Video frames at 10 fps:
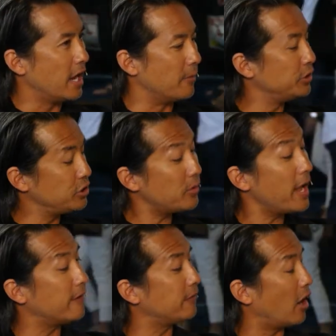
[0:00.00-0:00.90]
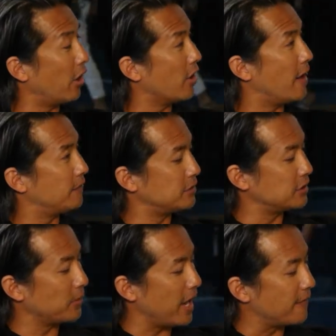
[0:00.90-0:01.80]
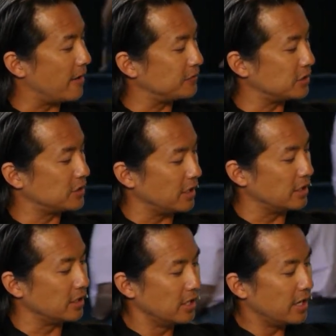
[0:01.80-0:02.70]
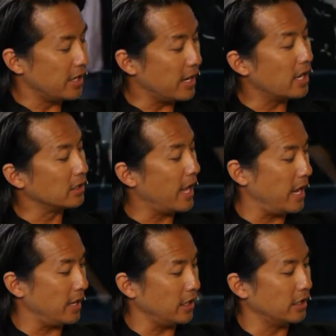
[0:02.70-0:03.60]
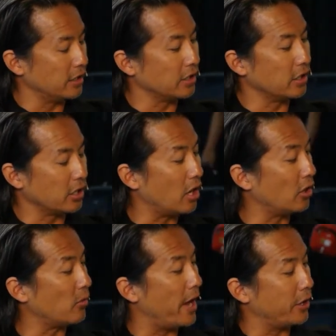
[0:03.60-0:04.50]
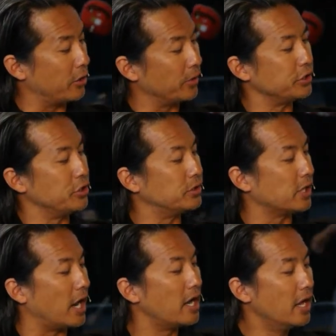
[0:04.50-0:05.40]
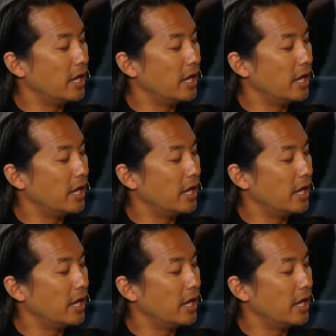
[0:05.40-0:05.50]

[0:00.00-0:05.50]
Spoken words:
We do have hard offices. We have offices in LA and in Colorado and Utah,